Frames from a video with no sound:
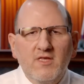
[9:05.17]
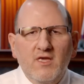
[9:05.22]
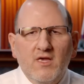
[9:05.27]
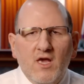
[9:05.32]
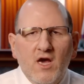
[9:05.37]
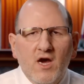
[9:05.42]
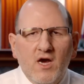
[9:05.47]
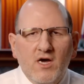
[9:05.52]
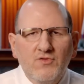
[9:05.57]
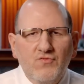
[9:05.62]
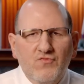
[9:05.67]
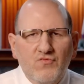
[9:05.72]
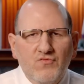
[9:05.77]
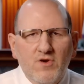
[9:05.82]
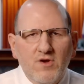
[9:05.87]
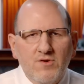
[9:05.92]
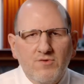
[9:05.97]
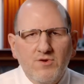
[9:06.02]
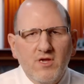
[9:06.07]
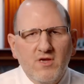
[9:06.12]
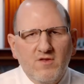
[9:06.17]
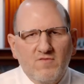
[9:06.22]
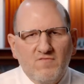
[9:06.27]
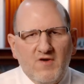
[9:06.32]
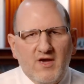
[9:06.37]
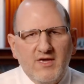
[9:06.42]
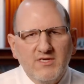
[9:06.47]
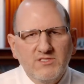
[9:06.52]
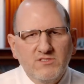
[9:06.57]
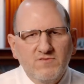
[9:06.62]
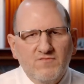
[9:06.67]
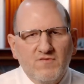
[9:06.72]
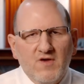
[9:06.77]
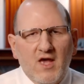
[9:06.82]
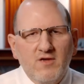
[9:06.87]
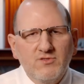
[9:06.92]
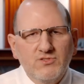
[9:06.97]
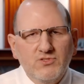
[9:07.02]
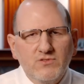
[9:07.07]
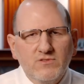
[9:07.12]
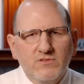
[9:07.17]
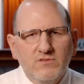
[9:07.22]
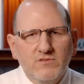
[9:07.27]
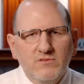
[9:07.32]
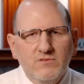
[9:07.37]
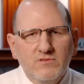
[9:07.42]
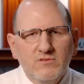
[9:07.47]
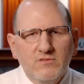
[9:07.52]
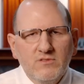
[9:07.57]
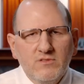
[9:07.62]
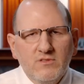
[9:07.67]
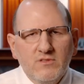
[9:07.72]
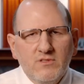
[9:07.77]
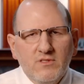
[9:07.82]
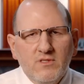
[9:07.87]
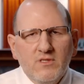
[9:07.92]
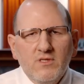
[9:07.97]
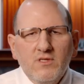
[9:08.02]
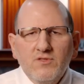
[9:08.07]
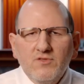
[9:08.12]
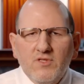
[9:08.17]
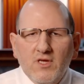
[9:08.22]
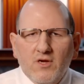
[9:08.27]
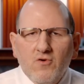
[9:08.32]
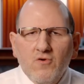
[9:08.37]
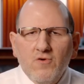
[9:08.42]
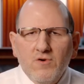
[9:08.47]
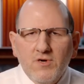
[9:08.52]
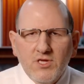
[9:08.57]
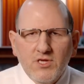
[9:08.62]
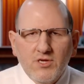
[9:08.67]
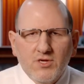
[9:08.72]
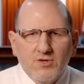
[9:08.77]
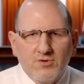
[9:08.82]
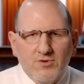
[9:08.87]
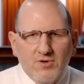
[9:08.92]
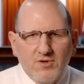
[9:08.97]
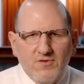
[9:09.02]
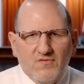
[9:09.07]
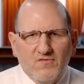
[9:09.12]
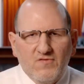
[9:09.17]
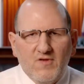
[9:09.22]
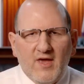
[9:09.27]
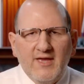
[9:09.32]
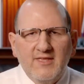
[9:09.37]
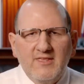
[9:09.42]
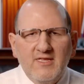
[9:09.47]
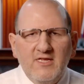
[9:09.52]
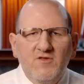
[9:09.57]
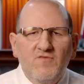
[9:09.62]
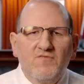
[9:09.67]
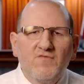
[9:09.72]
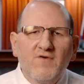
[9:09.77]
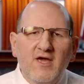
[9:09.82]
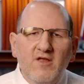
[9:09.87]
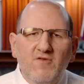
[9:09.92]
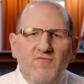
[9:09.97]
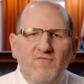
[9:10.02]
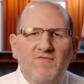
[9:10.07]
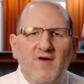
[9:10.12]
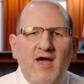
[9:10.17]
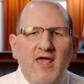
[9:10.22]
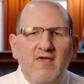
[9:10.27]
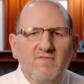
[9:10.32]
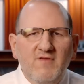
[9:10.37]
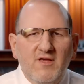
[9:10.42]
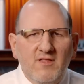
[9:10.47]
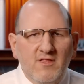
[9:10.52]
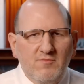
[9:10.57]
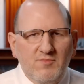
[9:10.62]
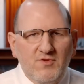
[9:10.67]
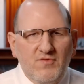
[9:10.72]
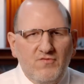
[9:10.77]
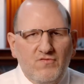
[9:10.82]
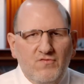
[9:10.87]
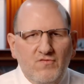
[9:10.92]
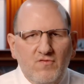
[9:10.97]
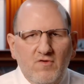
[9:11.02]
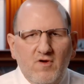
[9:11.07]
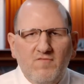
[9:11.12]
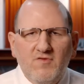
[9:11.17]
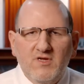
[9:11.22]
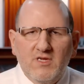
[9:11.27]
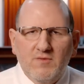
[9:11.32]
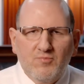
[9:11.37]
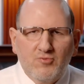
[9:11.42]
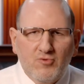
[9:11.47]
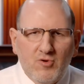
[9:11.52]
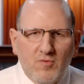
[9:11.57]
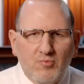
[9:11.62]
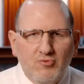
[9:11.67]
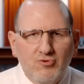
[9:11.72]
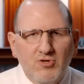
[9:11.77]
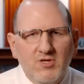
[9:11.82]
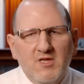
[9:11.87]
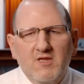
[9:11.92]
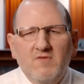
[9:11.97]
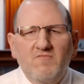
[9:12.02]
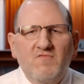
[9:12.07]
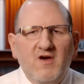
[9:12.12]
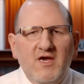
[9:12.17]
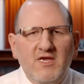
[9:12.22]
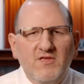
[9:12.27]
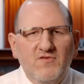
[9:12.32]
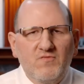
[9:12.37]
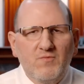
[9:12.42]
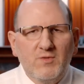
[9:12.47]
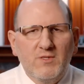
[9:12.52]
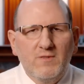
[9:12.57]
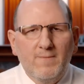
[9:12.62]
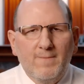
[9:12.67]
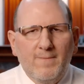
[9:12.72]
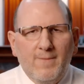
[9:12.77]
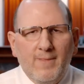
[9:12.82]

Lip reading: the contrary advice of counsel. The court in Curtis identified 5 elements of an appropriate advisement.